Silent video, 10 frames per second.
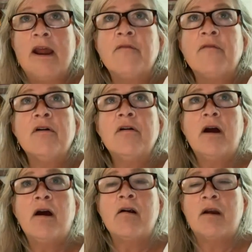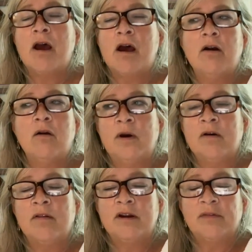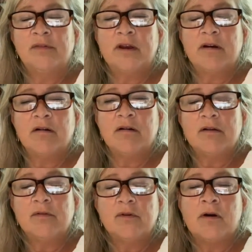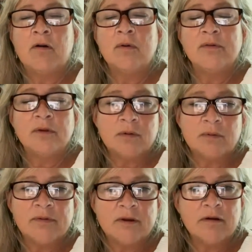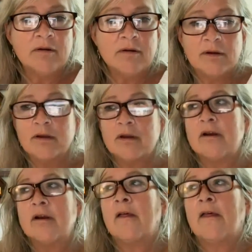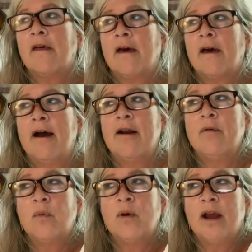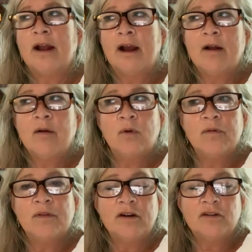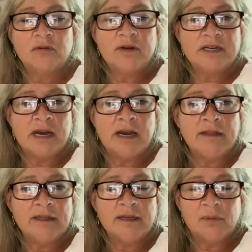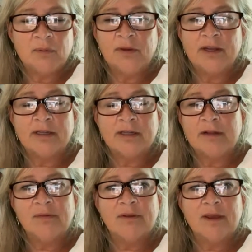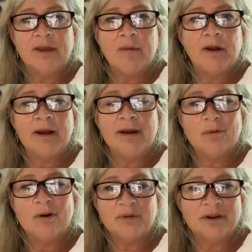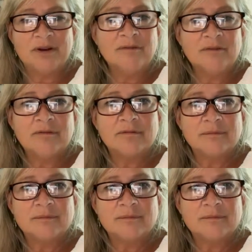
never are not aware that it's there. It's always, always there. And when I got word that Judy died, it was like that scab got ripped off.